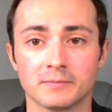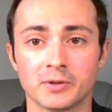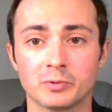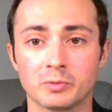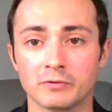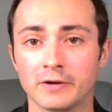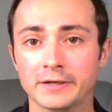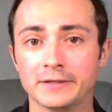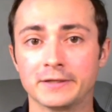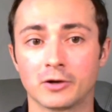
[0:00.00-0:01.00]
that we
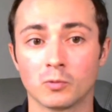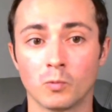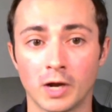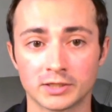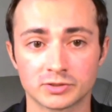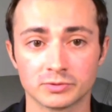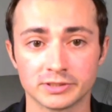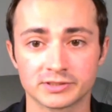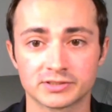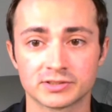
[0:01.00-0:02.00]
provide in our watch
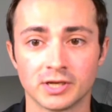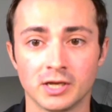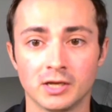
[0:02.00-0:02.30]
lists,